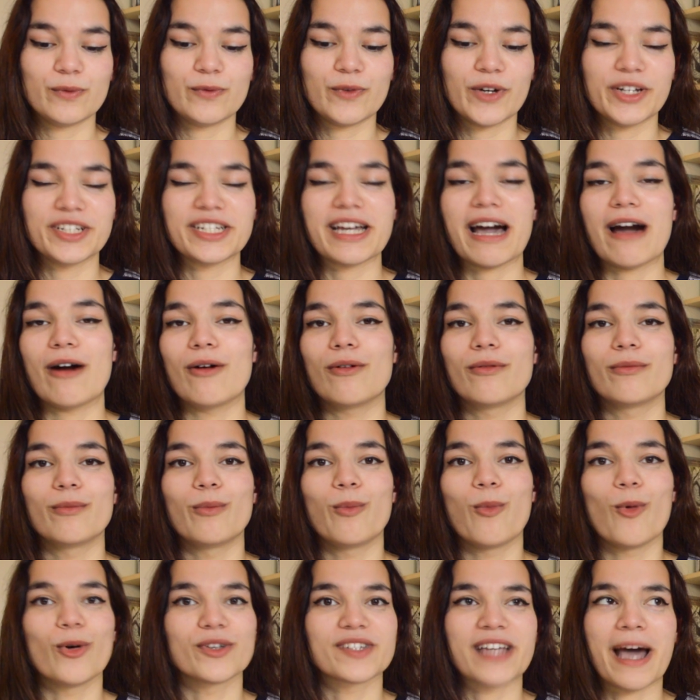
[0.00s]
find out
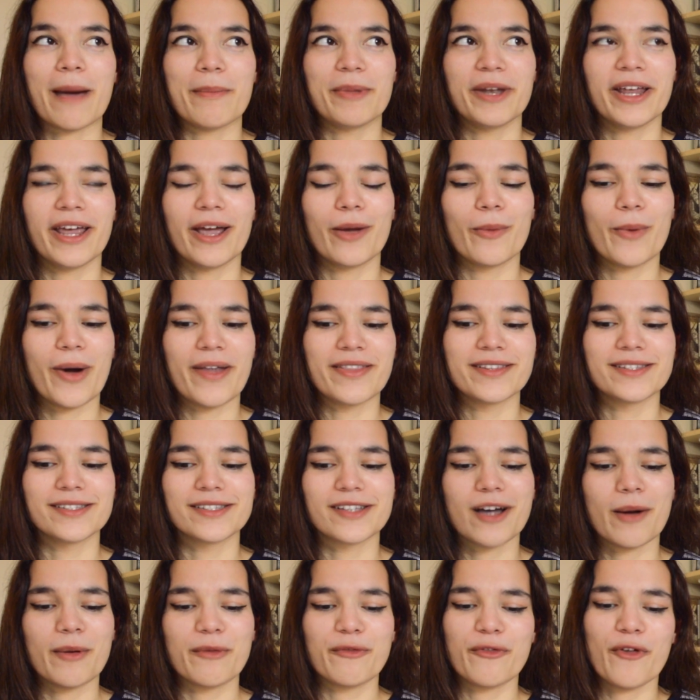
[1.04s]
what's happening, where this is
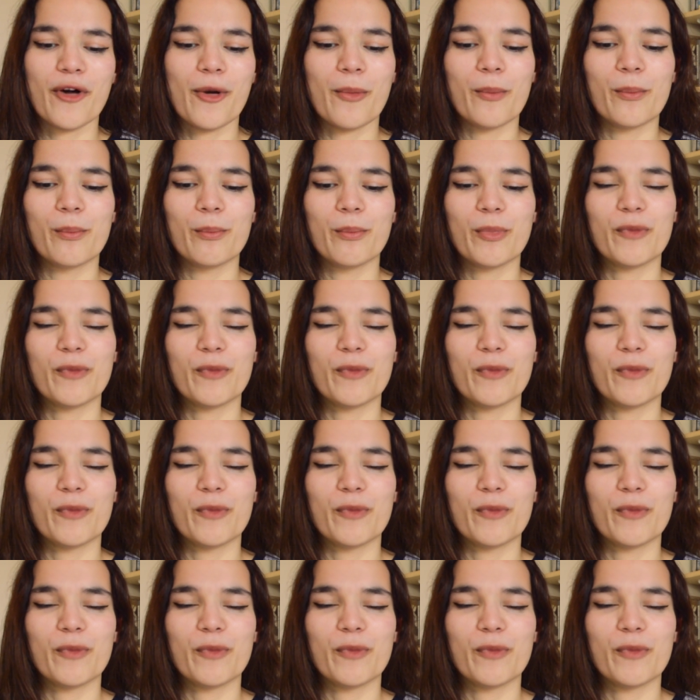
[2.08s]
coming from,